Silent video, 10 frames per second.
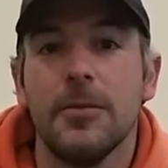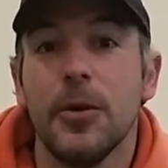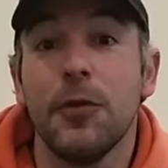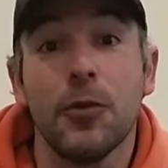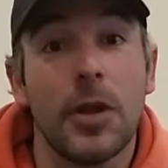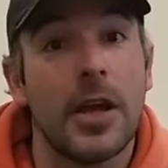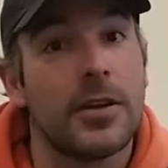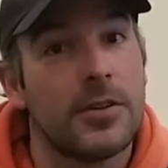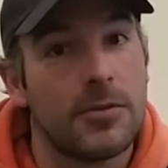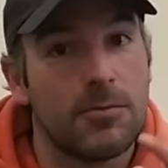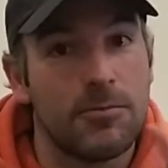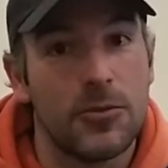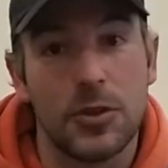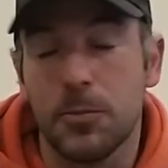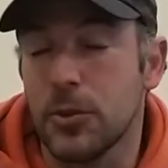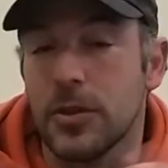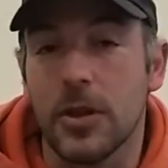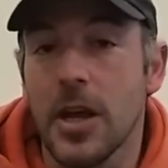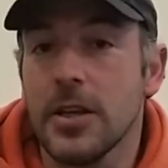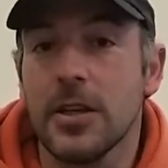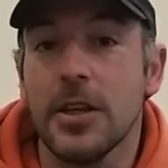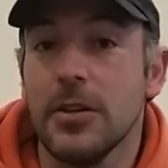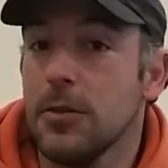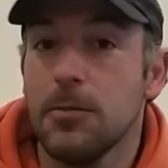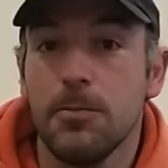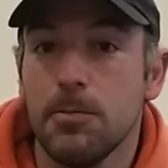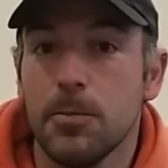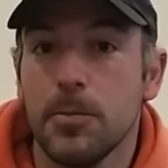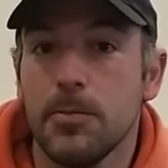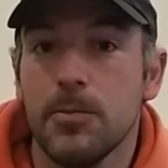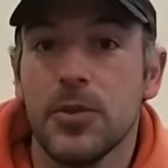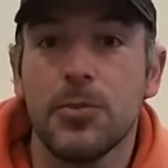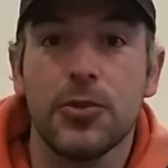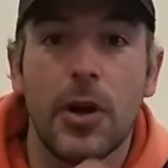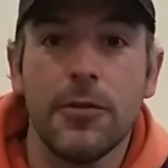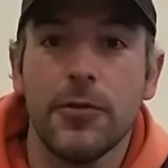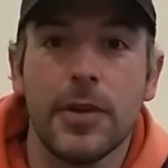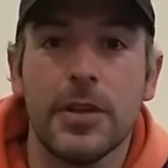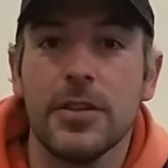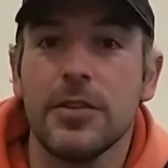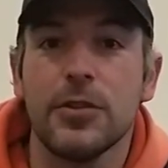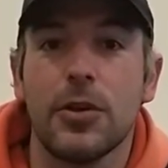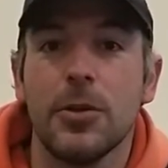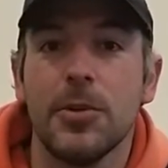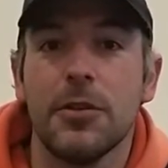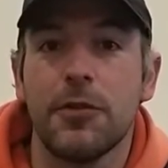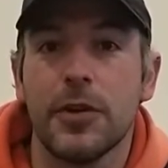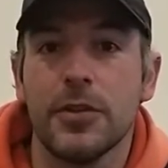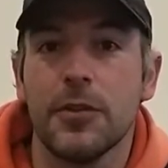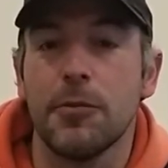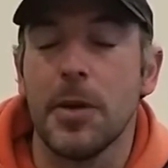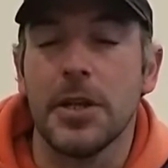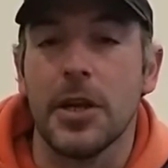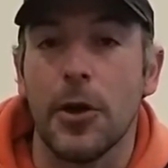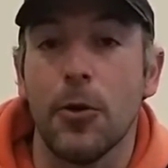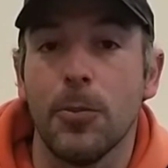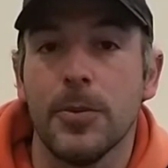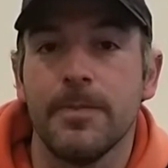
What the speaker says: If you like, just put a like and subscribe, and this is going to be the first of many, I hope.